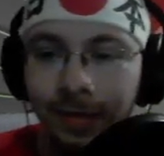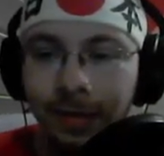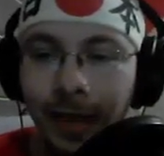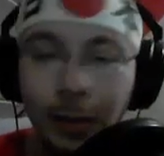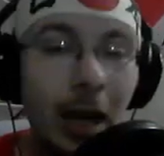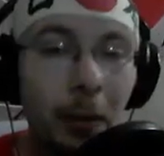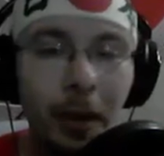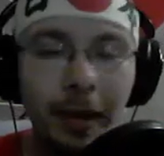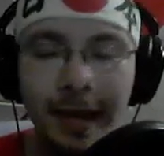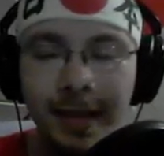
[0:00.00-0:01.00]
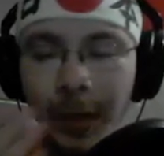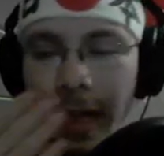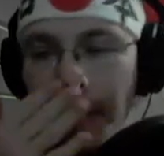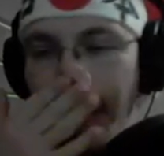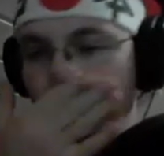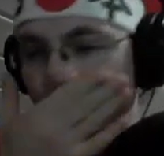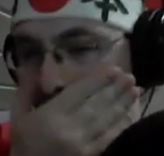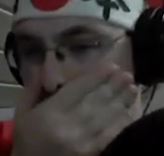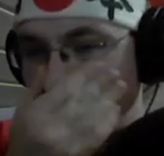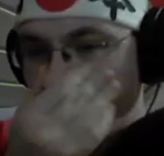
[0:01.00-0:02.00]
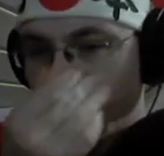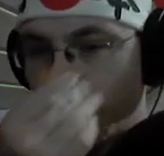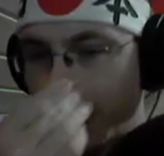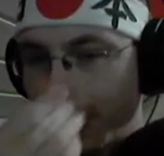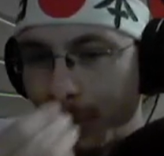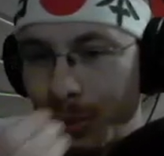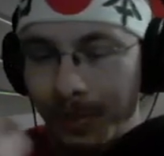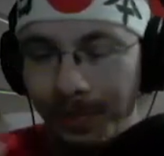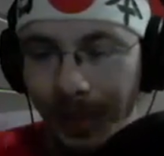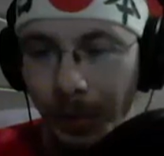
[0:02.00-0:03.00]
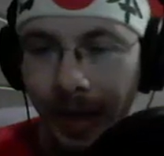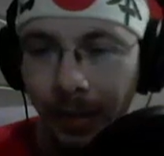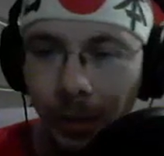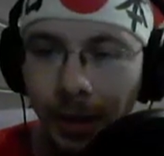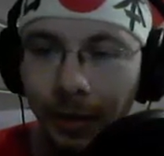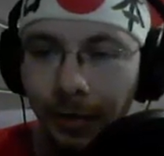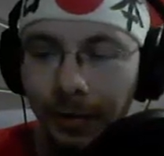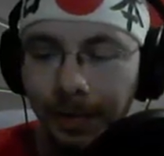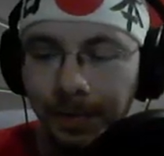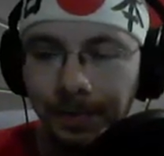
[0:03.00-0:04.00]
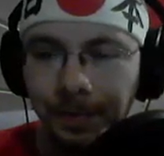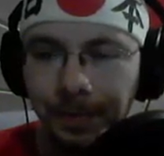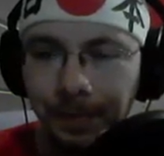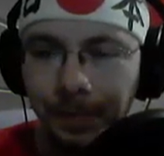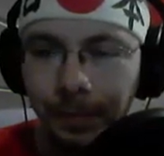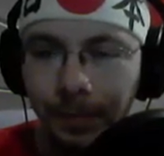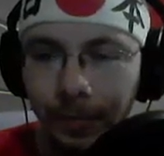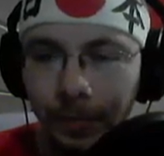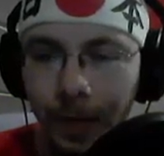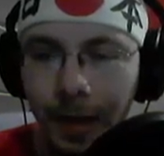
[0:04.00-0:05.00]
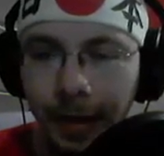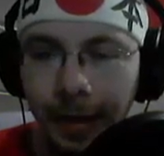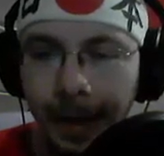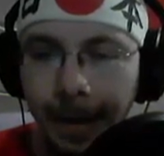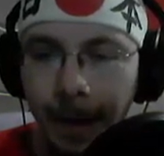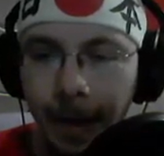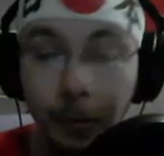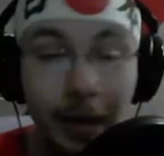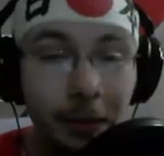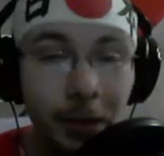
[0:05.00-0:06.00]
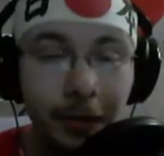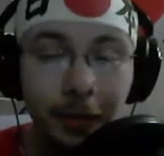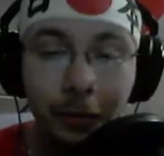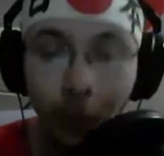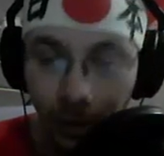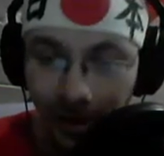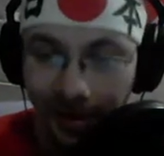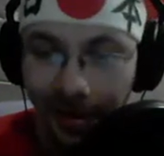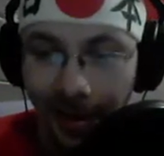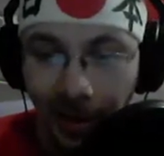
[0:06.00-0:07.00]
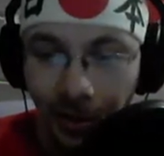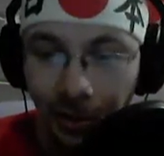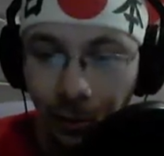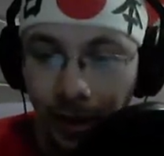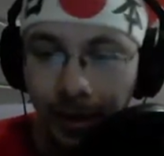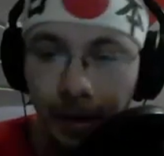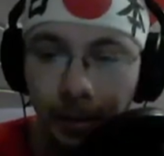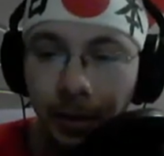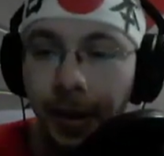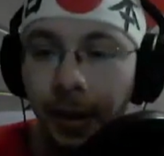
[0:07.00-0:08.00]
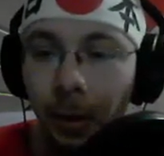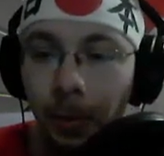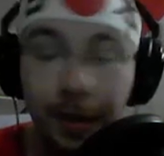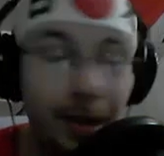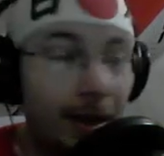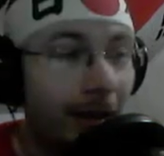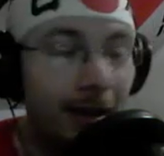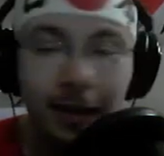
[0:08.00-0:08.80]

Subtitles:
That's why I made, by the way, sure that we get rid of the first Ancient Trend that he put down. But yeah,